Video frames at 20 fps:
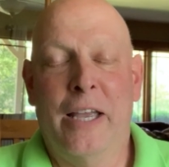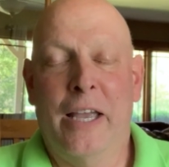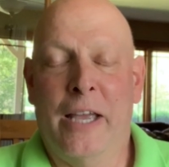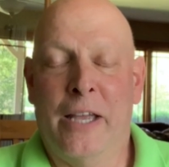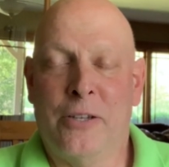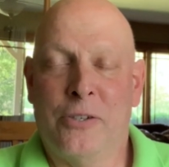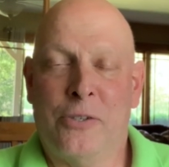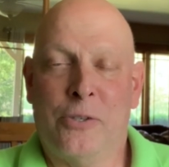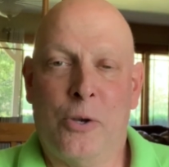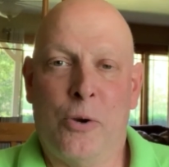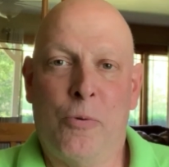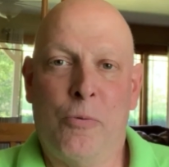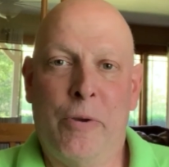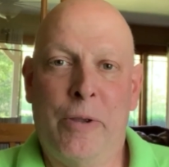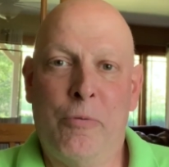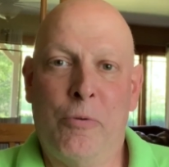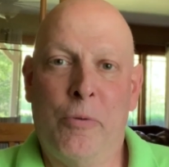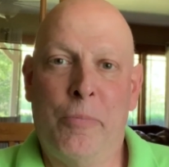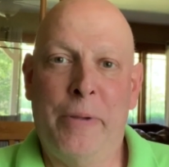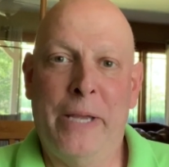And so
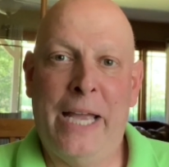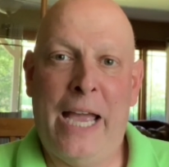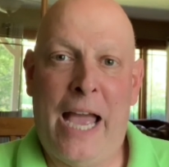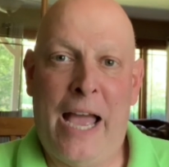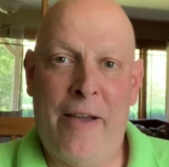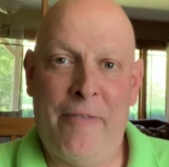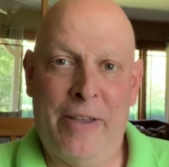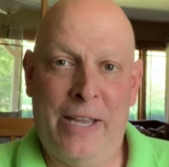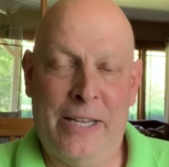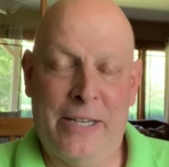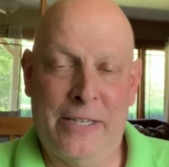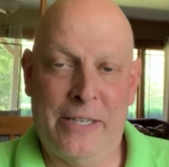we will be having a